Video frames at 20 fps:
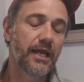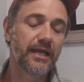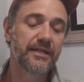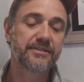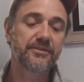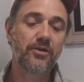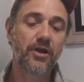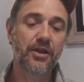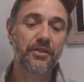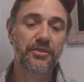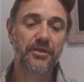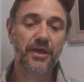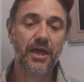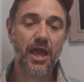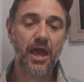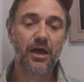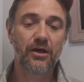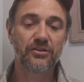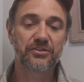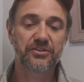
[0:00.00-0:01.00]
Is there
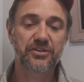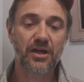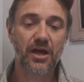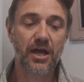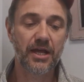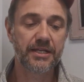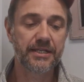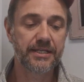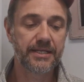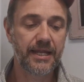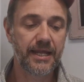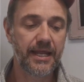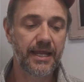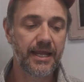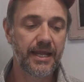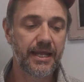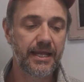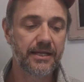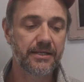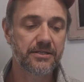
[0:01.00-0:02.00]
anything else that I
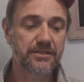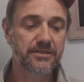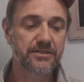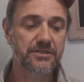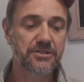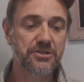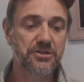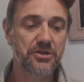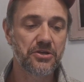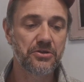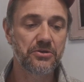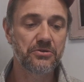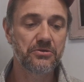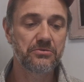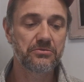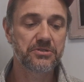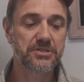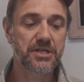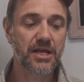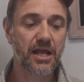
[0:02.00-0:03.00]
need
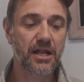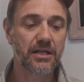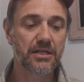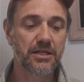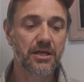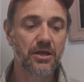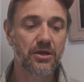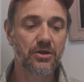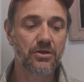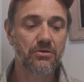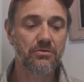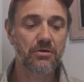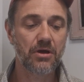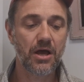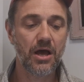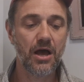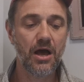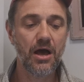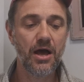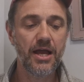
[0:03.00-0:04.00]
to tell you?
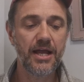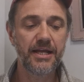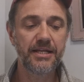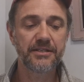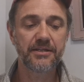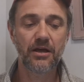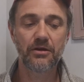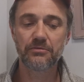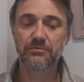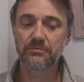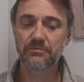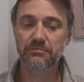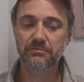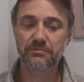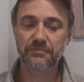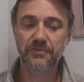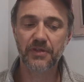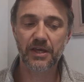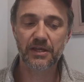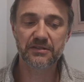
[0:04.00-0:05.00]
I don't
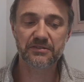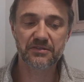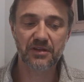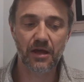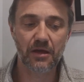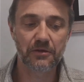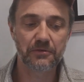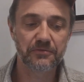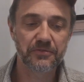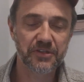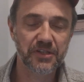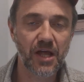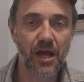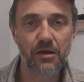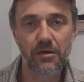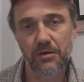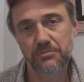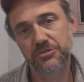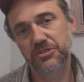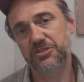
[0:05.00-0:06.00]
think so. So
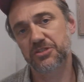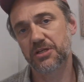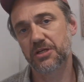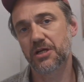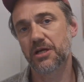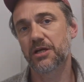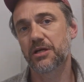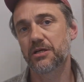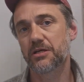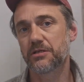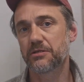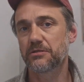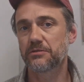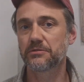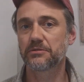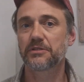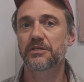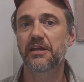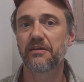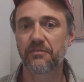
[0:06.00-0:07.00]
I'm just going to
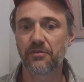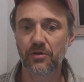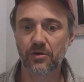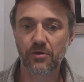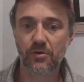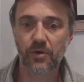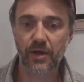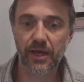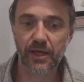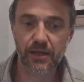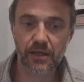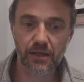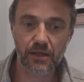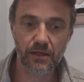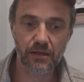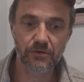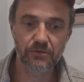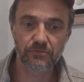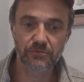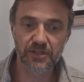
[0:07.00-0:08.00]
give you a quick
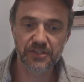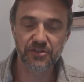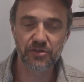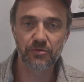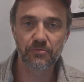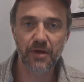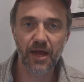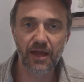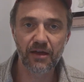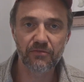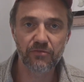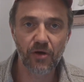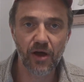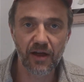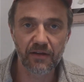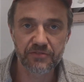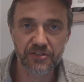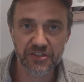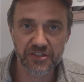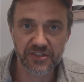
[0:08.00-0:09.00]
resume of
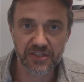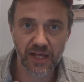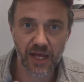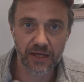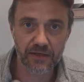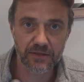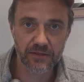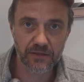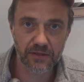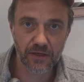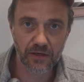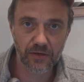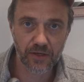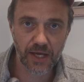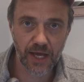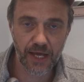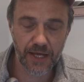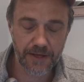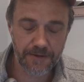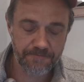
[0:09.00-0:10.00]
what I've just said.
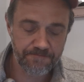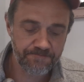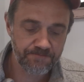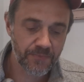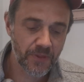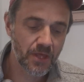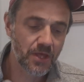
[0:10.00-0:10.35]
Okay.